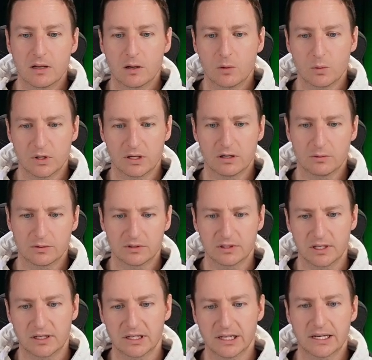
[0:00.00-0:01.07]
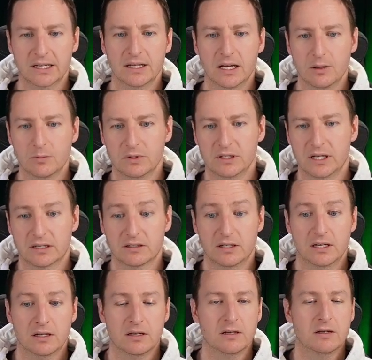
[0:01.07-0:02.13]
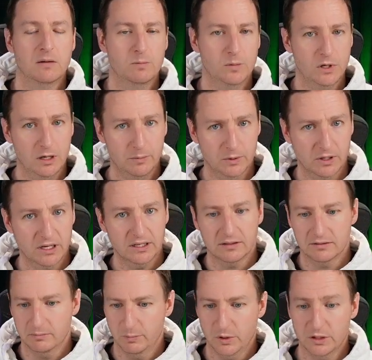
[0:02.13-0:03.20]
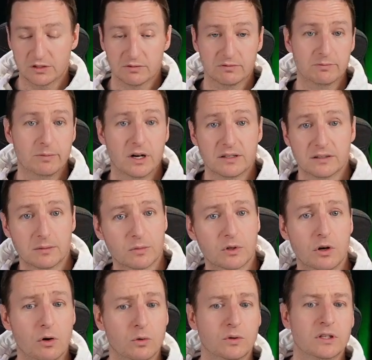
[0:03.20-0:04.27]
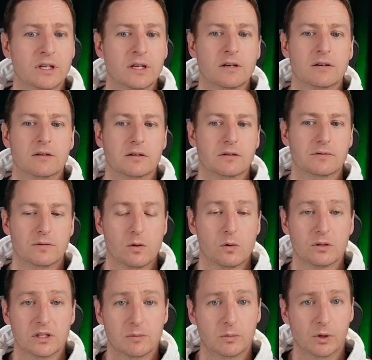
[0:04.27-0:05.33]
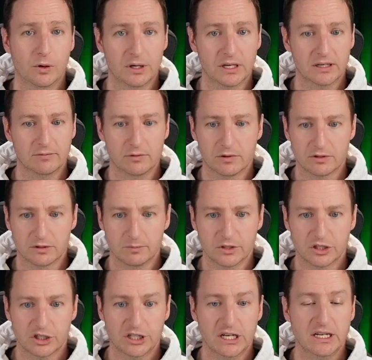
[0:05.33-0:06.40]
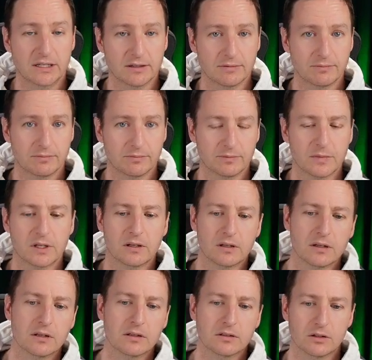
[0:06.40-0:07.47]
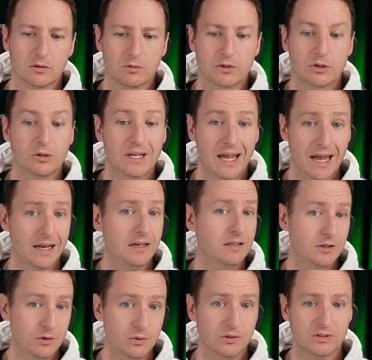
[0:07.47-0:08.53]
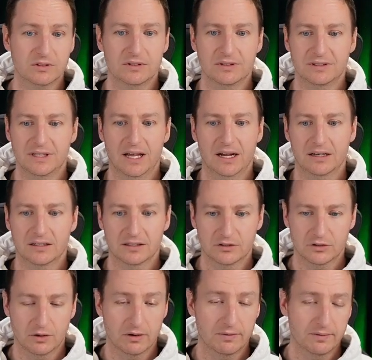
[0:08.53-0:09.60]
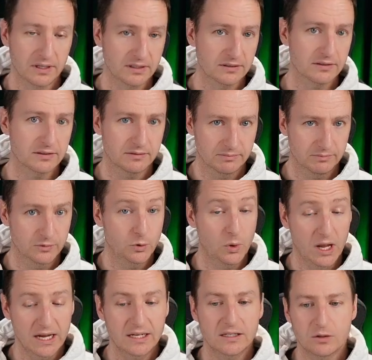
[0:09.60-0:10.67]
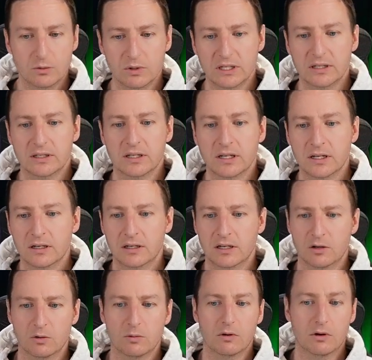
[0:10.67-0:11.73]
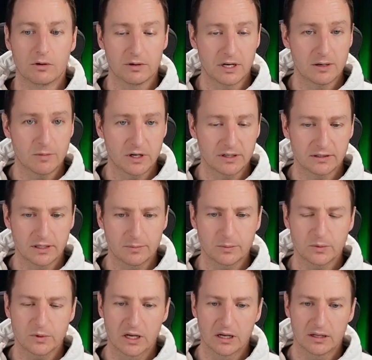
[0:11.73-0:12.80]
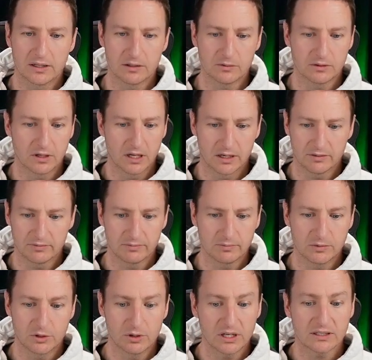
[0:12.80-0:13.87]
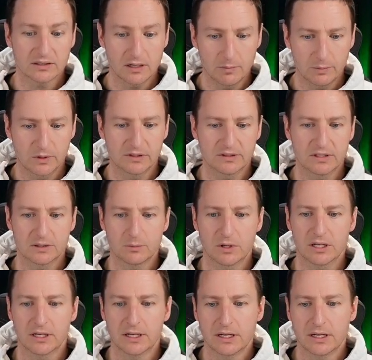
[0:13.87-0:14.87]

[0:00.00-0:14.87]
Windows. Clicking that will actually populate a bunch of Bicep code for deploying a virtual machine. So you can use that sort of things to aid you in learning Bicep. There's a lot of good examples this way.